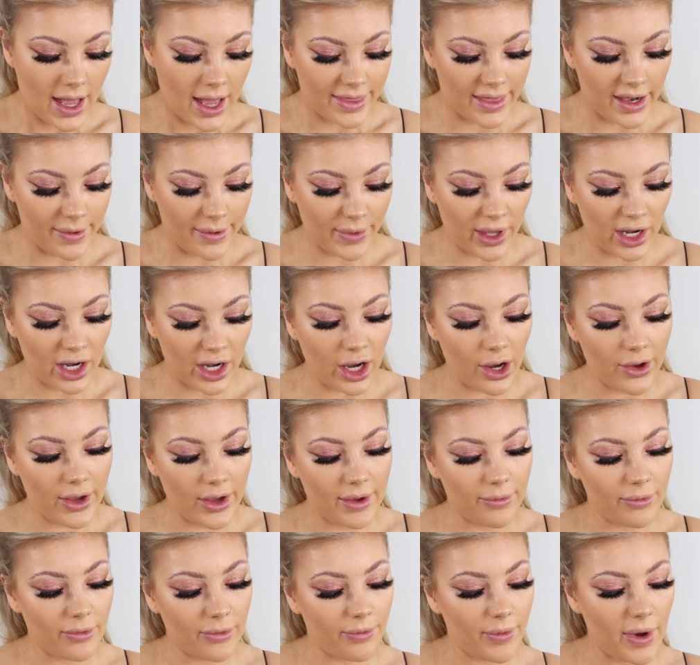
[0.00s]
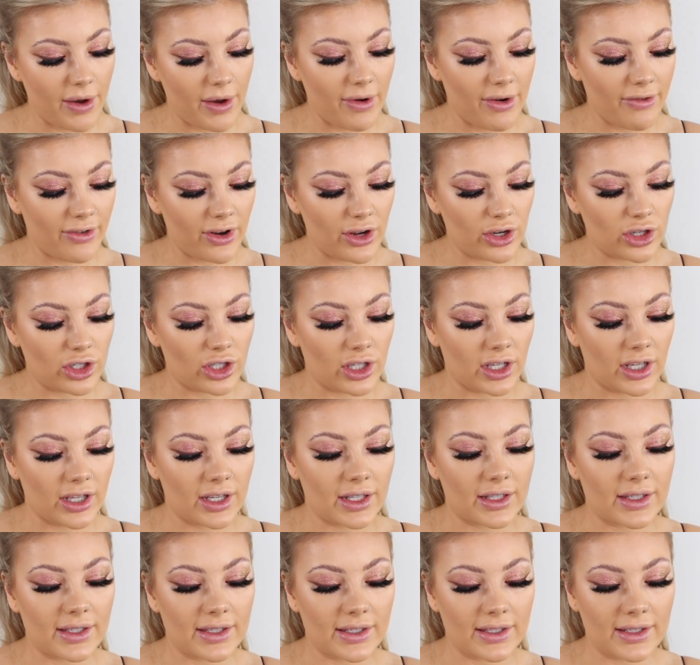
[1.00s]
Then I'm going to go in with my Revolution
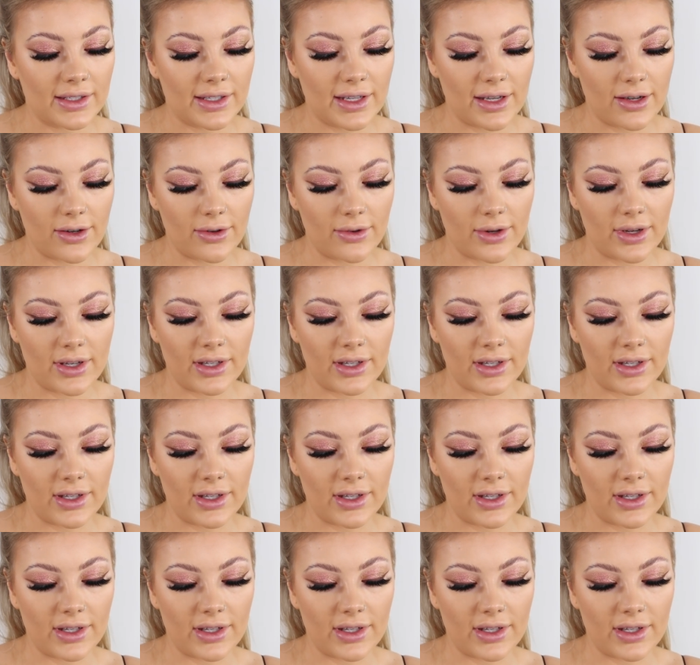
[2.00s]
Conceal